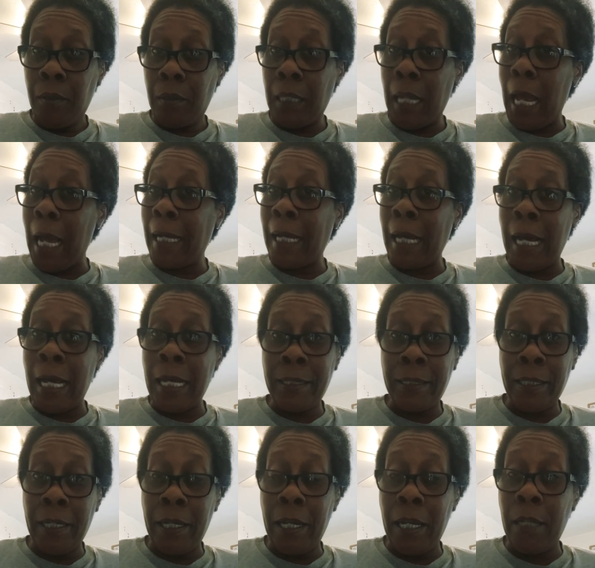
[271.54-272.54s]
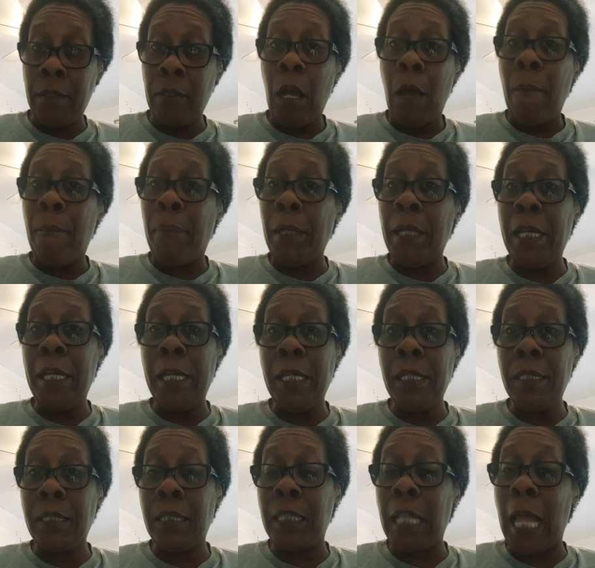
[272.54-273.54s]
Like I said,
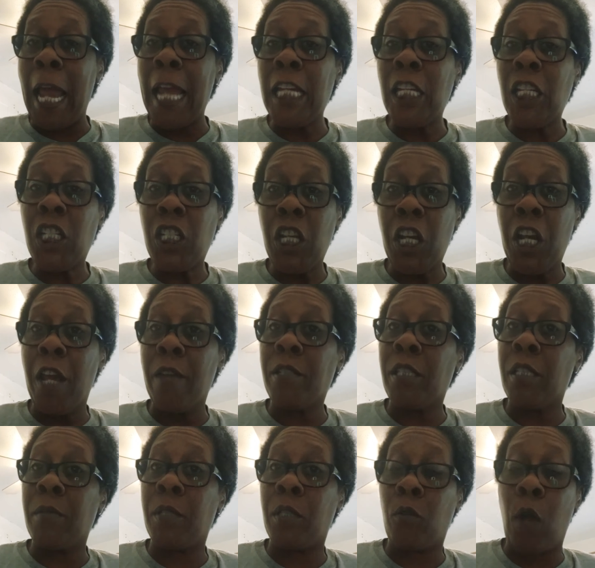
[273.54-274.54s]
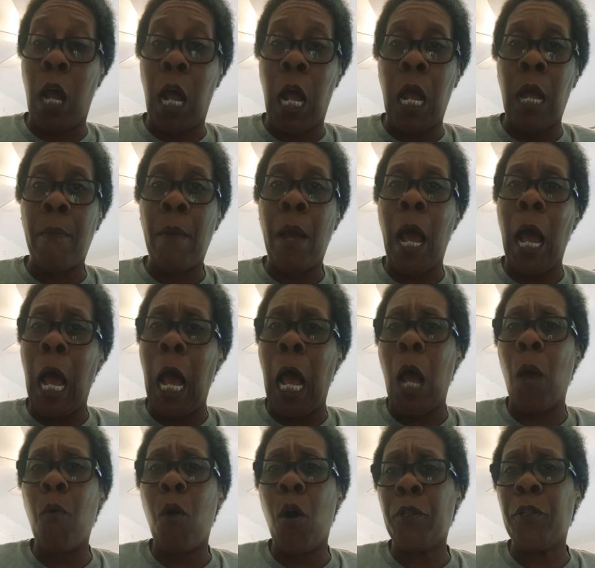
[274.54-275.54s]
please like, share, and subscribe.
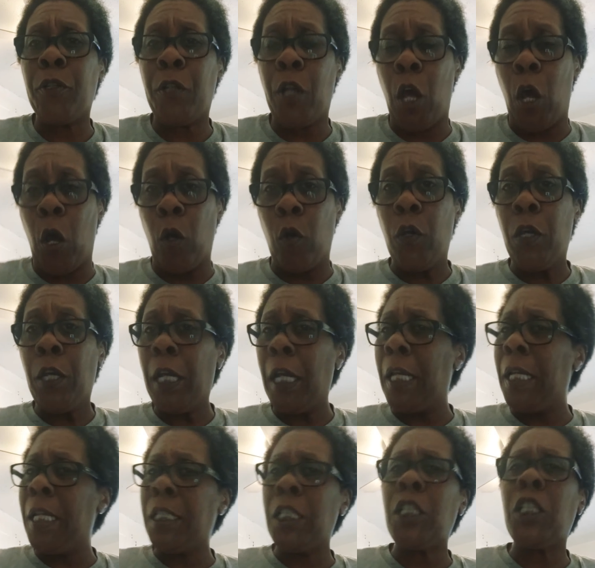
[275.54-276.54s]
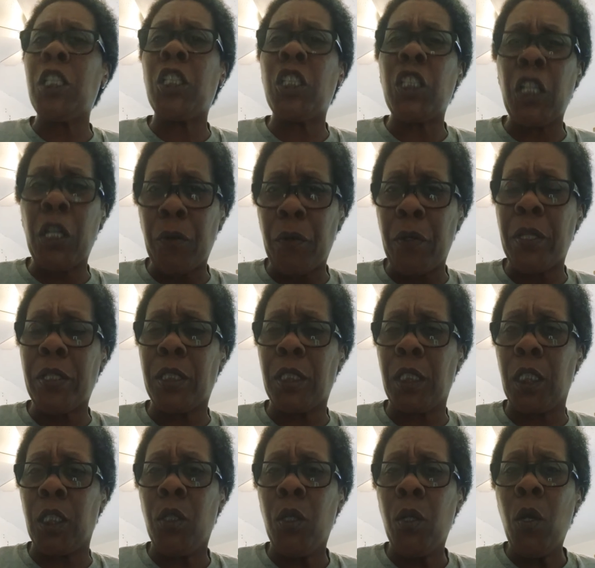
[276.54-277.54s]
I want to know, and this is
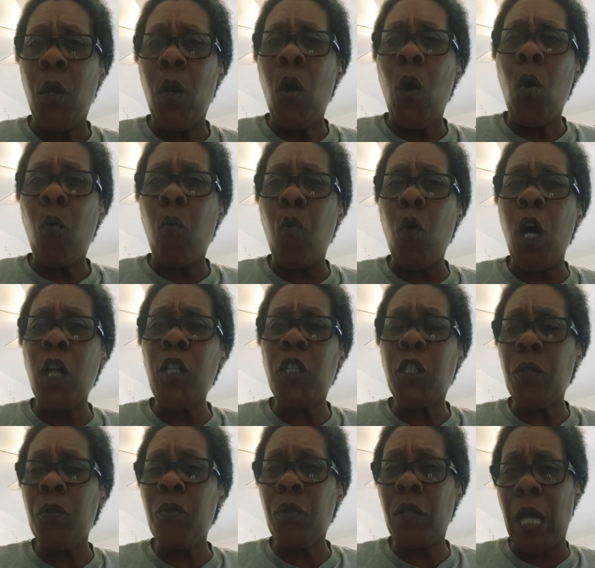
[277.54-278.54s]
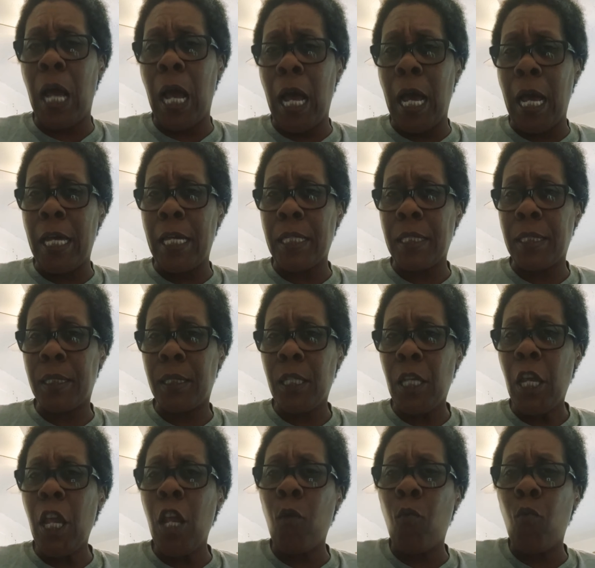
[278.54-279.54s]
seriously, what you guys
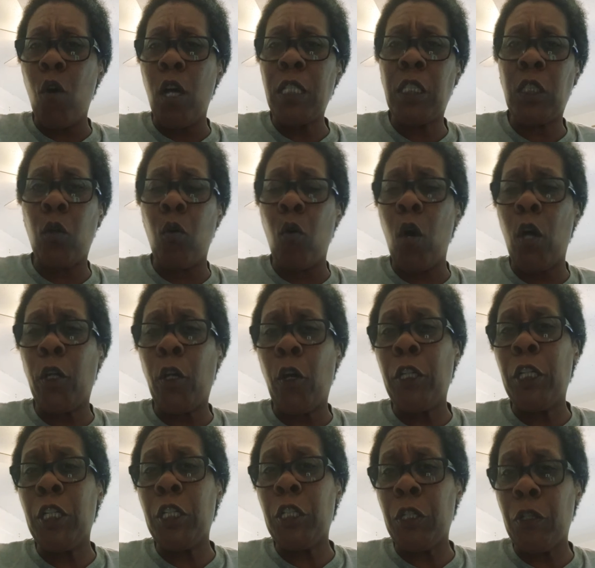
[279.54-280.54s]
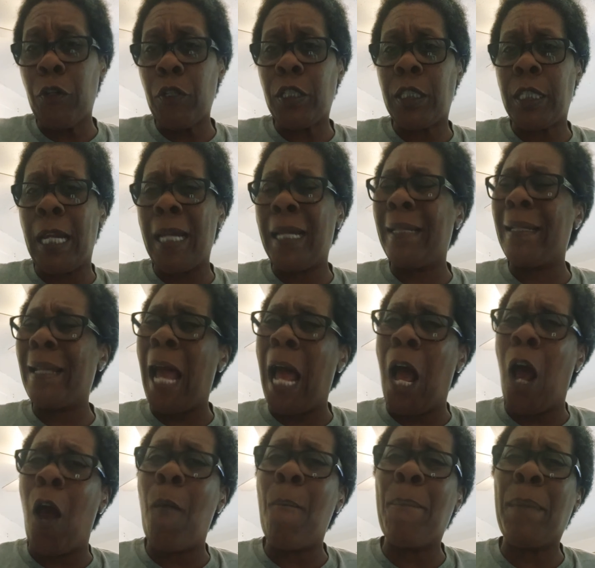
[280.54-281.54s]
and what's going on in your state and
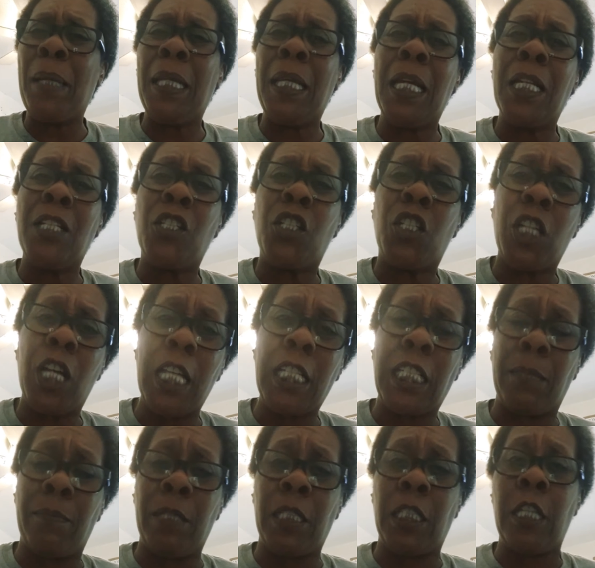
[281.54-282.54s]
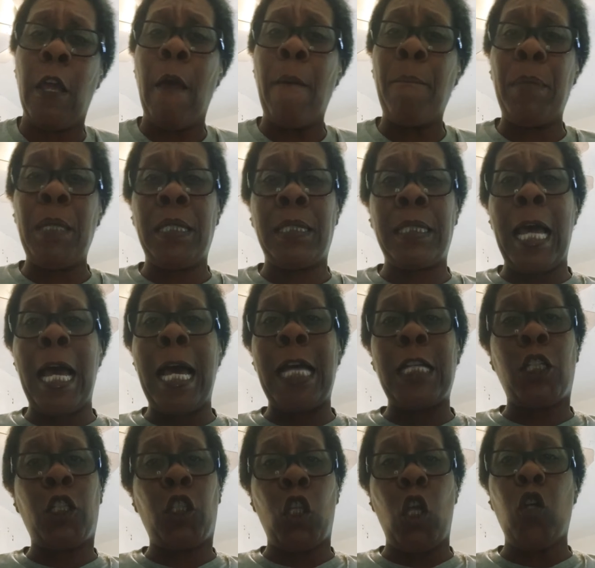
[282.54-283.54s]
how many adjustments
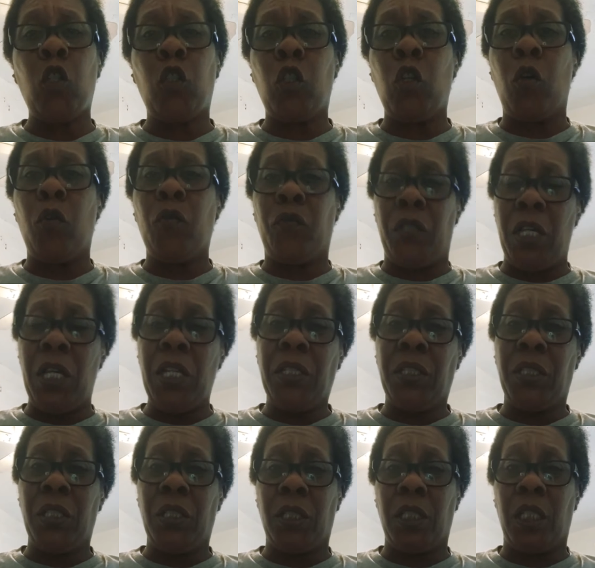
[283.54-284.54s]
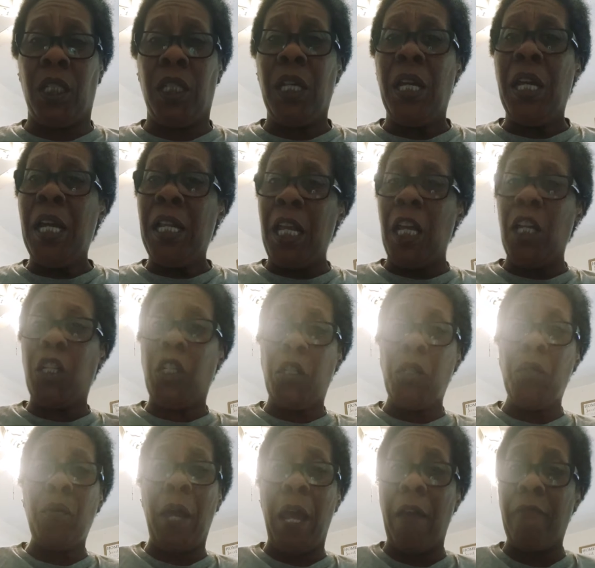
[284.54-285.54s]
besides social distancing that
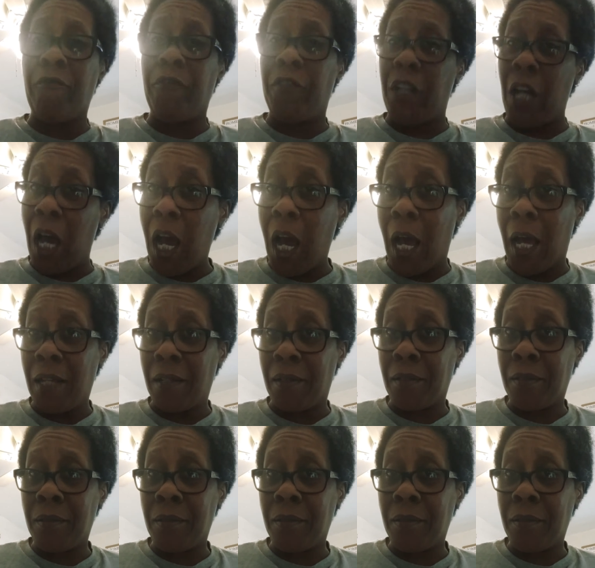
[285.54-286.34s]
you have done.